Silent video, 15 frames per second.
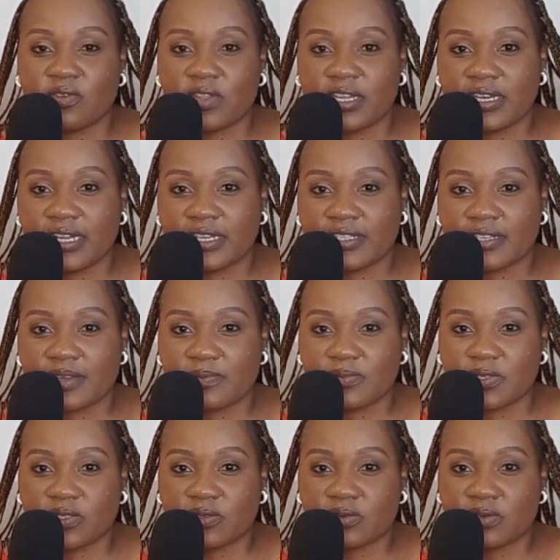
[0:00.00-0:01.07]
for the next
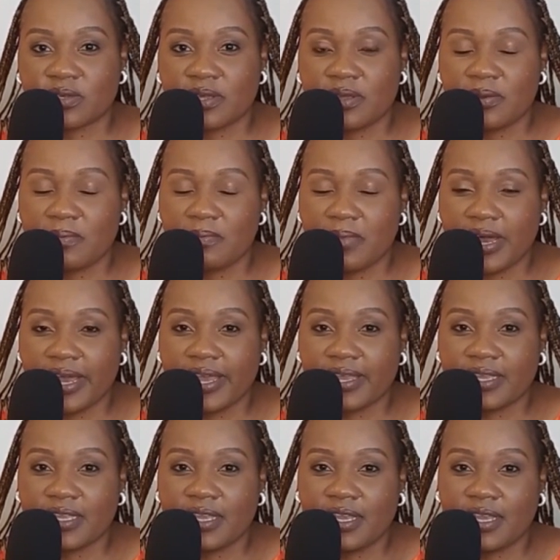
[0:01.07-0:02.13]
episode.
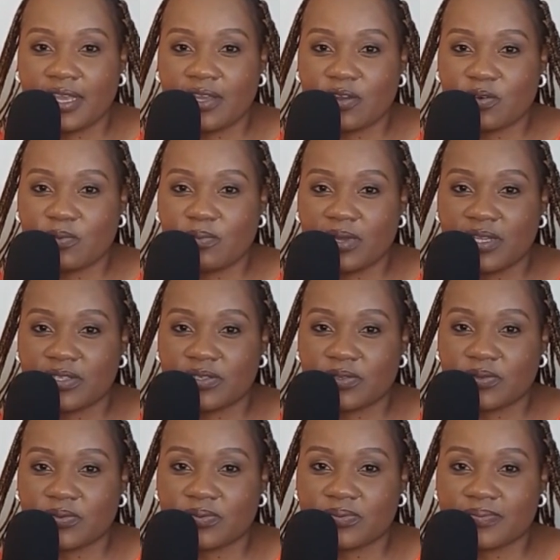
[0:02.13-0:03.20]
Bye and God
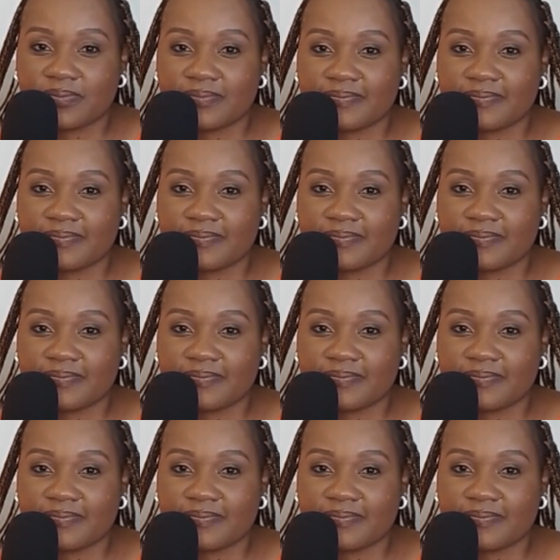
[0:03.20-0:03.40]
bless you.